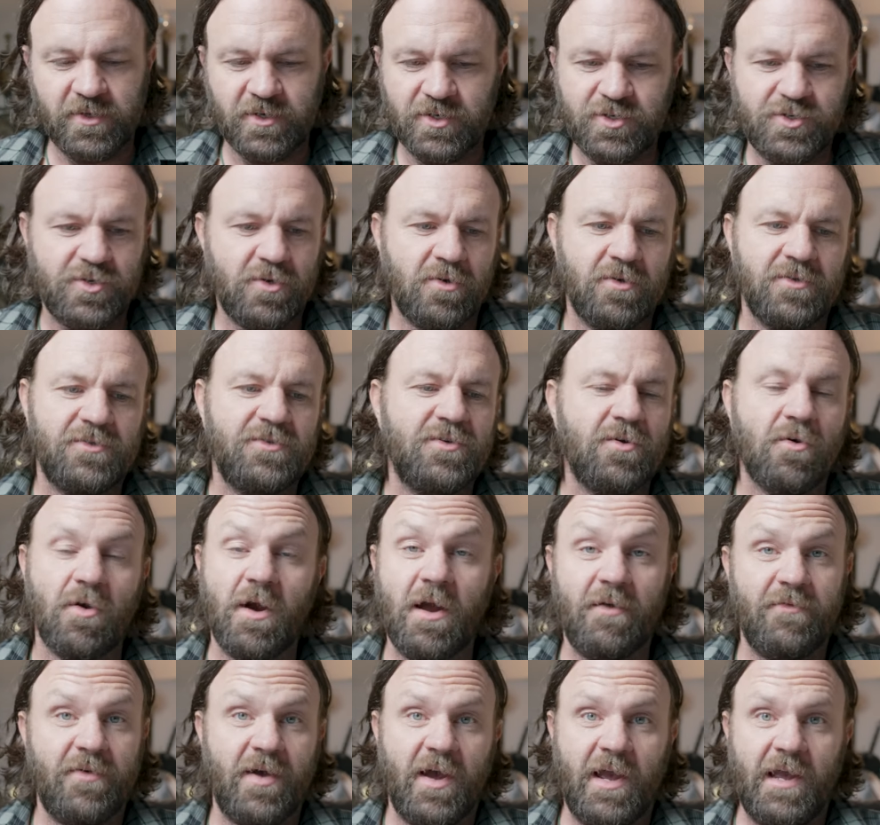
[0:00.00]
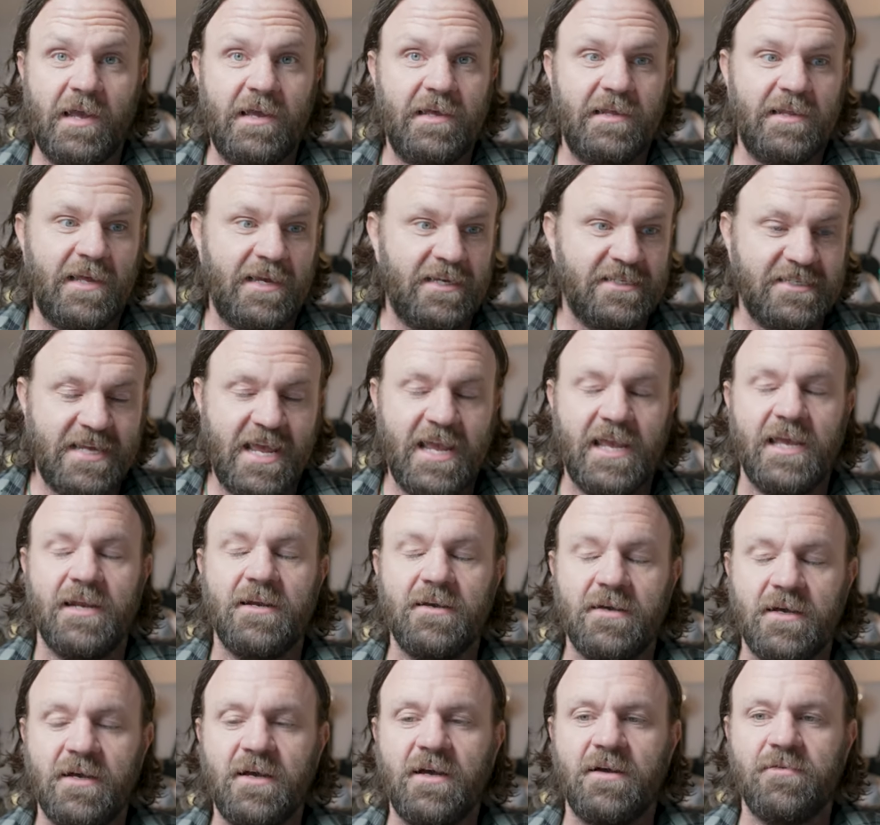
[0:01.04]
the shows, nor have I like taken a,